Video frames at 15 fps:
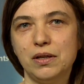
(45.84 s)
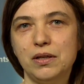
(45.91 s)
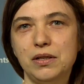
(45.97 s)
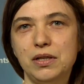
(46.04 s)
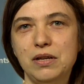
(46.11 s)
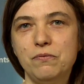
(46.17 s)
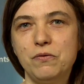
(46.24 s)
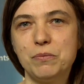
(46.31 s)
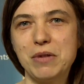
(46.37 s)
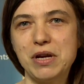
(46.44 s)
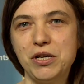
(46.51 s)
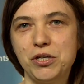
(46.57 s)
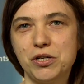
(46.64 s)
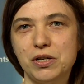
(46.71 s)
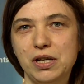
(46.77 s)
The
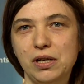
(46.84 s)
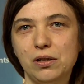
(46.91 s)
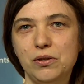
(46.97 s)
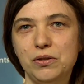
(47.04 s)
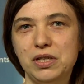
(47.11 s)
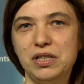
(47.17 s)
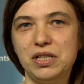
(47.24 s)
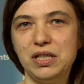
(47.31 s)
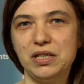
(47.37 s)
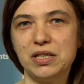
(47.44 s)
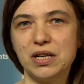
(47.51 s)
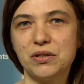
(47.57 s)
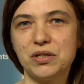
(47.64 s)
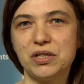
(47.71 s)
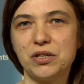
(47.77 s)
information included
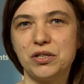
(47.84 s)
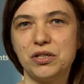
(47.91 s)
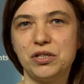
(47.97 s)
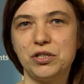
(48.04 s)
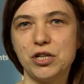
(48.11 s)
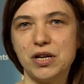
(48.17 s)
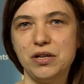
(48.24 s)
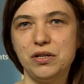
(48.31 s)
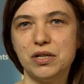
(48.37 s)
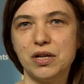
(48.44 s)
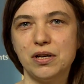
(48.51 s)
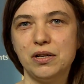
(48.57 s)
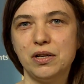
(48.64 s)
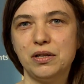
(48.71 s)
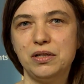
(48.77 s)
details such as
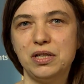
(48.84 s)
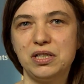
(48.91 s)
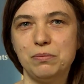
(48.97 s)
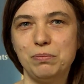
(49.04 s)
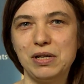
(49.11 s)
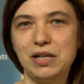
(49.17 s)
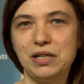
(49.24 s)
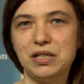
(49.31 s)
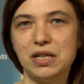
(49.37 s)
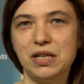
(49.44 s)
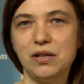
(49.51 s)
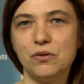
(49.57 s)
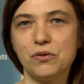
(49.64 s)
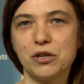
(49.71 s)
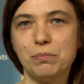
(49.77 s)
gender,
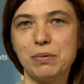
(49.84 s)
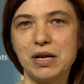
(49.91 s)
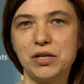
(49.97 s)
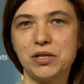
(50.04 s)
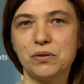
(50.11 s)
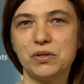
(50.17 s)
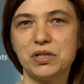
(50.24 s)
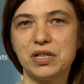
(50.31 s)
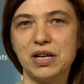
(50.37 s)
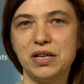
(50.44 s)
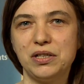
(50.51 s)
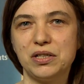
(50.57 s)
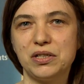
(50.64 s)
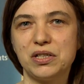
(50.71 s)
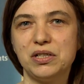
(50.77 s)
disability, occupational
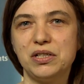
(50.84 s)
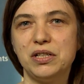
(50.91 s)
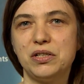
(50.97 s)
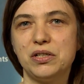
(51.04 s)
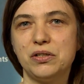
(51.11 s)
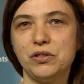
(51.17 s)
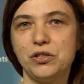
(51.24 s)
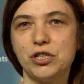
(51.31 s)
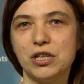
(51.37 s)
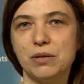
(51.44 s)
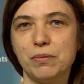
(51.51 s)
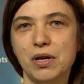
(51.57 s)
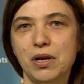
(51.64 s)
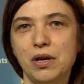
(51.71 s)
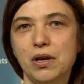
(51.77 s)
status, and
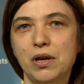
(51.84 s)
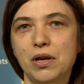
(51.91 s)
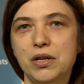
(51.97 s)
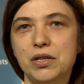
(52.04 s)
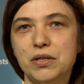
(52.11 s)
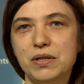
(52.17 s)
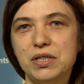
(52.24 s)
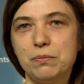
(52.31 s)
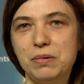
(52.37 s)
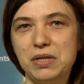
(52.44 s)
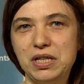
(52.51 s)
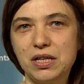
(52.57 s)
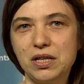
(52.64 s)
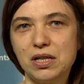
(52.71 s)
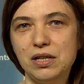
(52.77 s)
citizenship. So it's a
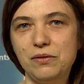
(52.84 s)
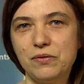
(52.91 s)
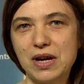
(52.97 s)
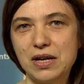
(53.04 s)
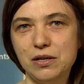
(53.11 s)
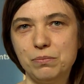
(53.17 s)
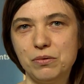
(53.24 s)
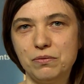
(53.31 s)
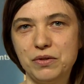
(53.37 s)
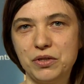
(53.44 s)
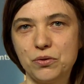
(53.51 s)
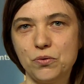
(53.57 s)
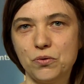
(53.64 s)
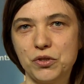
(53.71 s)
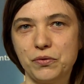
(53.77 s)
particularly valuable
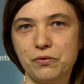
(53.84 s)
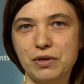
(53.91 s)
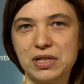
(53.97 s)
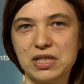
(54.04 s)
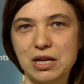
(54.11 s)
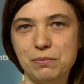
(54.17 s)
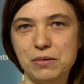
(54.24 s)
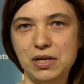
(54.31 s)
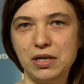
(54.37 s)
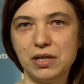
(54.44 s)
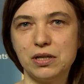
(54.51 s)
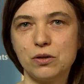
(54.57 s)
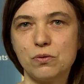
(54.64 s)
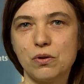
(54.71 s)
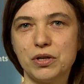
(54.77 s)
resource for examining
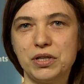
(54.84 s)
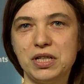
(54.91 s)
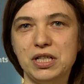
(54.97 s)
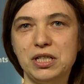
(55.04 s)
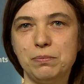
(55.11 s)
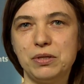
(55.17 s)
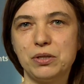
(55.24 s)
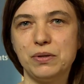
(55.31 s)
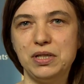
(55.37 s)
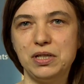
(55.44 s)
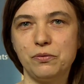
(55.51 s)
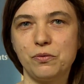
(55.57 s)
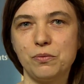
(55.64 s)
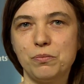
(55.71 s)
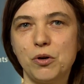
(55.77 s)
inequalities between
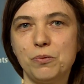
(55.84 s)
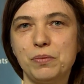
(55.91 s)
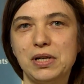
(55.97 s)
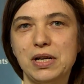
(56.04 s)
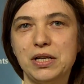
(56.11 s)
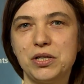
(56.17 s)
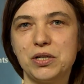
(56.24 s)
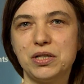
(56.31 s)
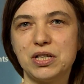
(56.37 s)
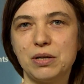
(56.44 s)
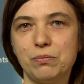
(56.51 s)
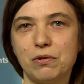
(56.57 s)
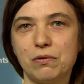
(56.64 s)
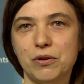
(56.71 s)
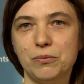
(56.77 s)
different population
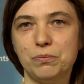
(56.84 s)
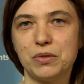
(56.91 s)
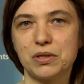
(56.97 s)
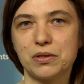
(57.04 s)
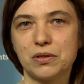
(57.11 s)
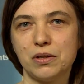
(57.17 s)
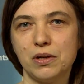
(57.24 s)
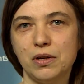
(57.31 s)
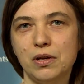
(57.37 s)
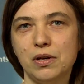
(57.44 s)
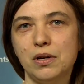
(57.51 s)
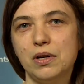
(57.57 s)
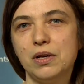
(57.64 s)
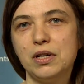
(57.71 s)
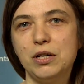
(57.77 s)
subgroups.
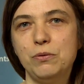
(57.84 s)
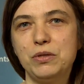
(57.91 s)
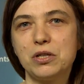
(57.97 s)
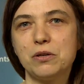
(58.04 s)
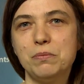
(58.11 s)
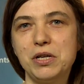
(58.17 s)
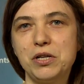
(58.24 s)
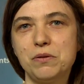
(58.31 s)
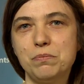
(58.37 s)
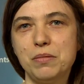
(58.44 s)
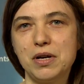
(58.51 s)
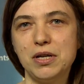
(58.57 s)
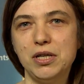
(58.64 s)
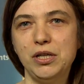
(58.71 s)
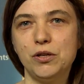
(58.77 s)
It was commissioned
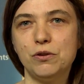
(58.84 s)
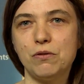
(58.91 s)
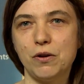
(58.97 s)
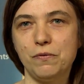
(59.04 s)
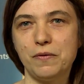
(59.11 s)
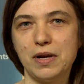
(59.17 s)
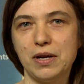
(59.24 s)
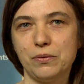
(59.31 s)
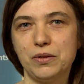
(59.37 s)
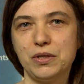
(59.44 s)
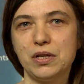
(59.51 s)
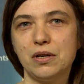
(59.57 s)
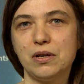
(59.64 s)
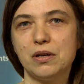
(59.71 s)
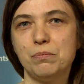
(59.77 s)
by Eurofound
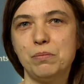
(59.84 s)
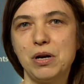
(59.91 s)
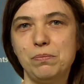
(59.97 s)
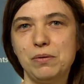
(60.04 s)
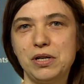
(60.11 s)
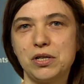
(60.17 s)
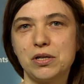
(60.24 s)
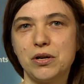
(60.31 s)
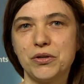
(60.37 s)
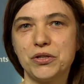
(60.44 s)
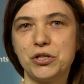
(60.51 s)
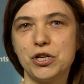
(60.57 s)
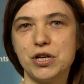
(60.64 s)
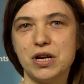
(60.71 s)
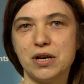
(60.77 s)
and published
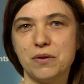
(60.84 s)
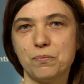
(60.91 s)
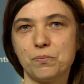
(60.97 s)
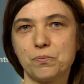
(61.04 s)
last year.